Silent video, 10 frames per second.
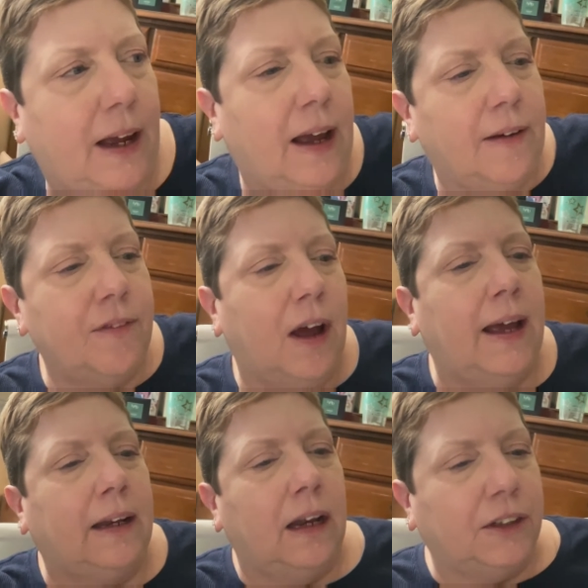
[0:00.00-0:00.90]
I have
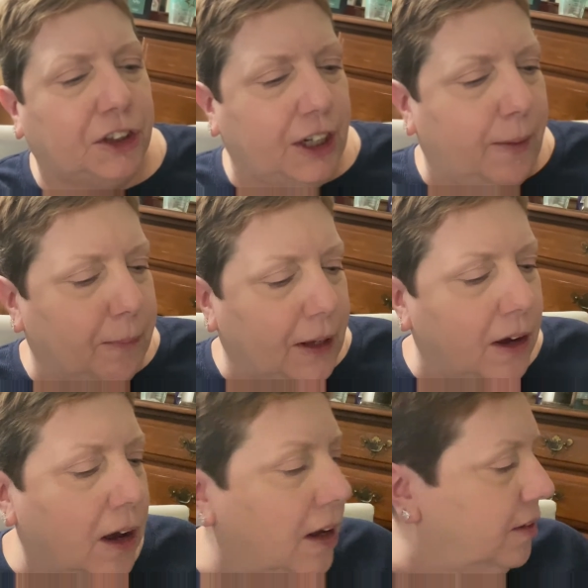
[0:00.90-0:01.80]
not had lunch yet
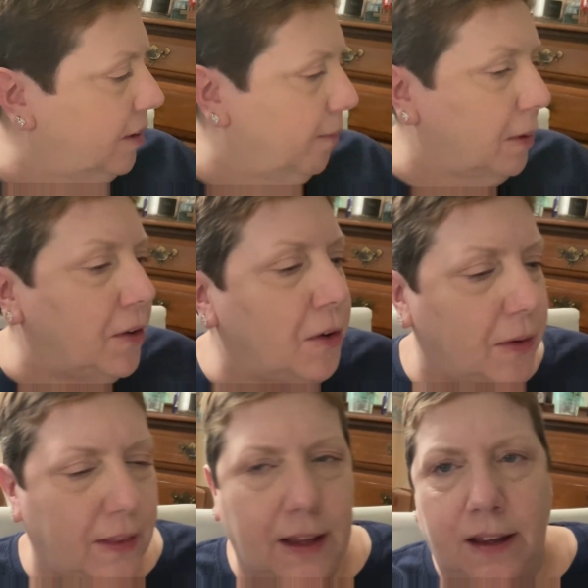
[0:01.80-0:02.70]
because I've been
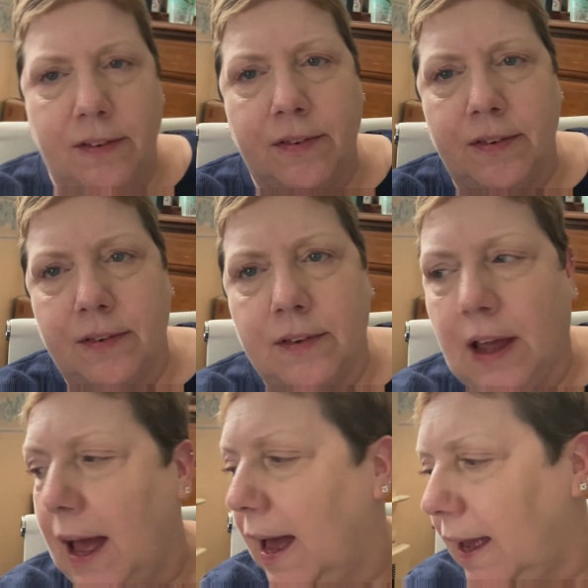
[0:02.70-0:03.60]
doing this
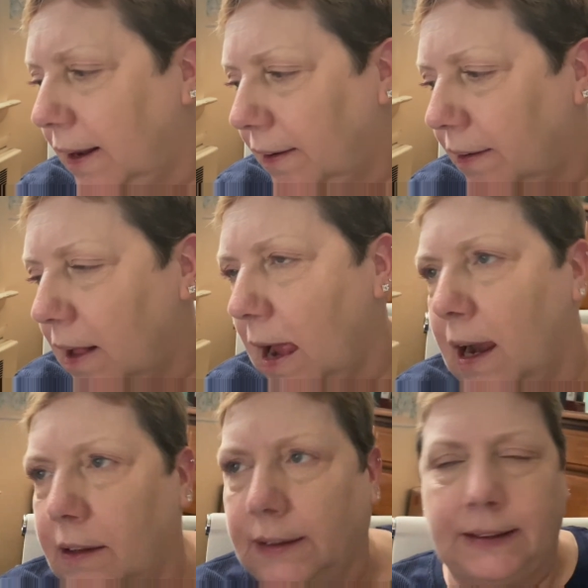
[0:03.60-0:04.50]
and...
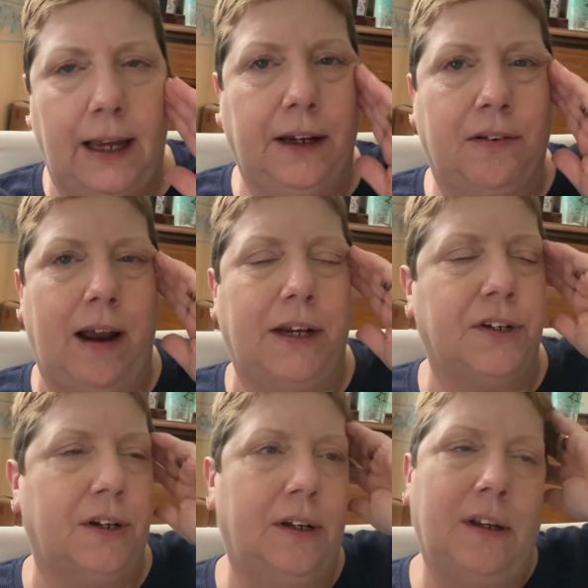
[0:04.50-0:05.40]
the site crashed,